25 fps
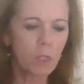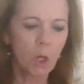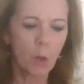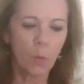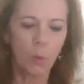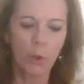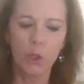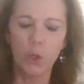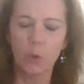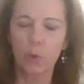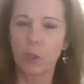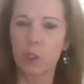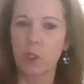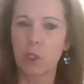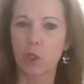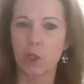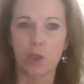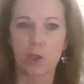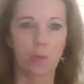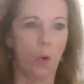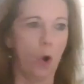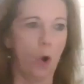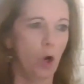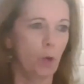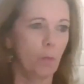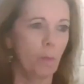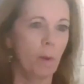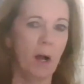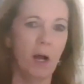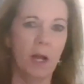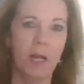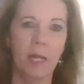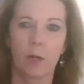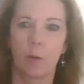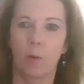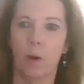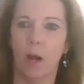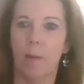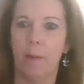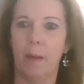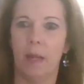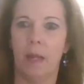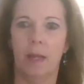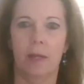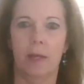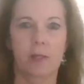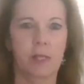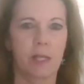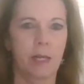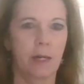where you can just walk by and grab
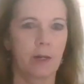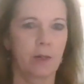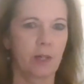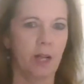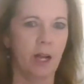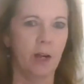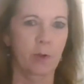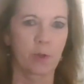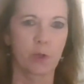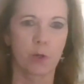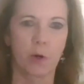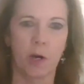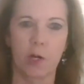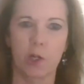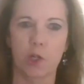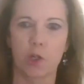hand sanitizer